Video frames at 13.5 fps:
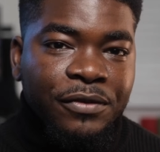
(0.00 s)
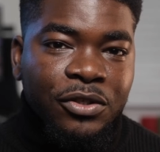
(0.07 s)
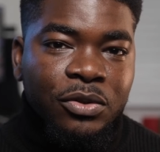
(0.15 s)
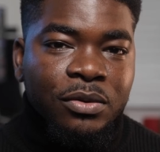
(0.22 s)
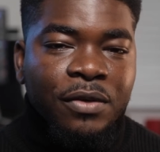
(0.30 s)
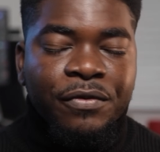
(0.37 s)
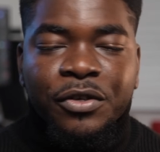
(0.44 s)
video.
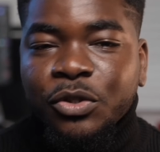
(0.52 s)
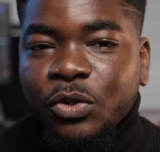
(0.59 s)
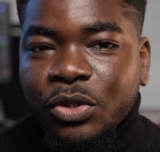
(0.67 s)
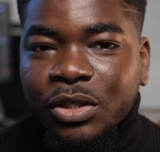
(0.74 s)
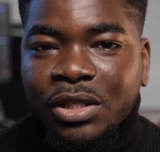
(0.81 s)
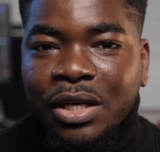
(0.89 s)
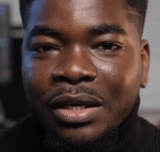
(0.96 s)
If you're new to
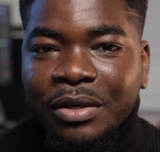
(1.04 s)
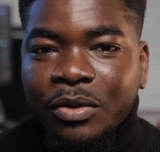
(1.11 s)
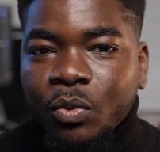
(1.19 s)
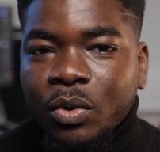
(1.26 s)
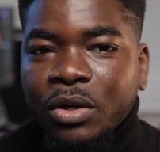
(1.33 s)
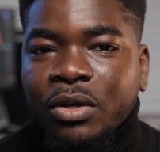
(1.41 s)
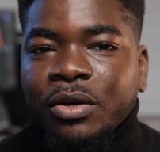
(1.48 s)
the channel,
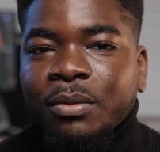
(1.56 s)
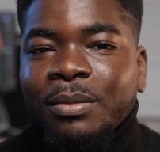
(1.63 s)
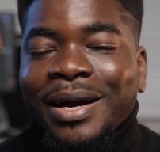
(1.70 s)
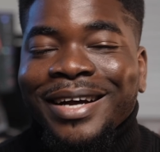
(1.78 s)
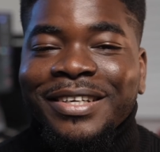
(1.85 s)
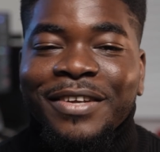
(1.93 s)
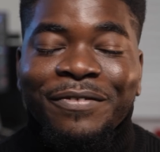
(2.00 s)
welcome.
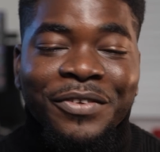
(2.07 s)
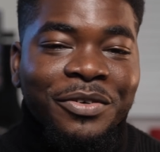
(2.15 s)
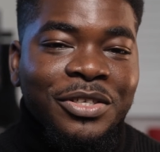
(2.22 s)
And if you're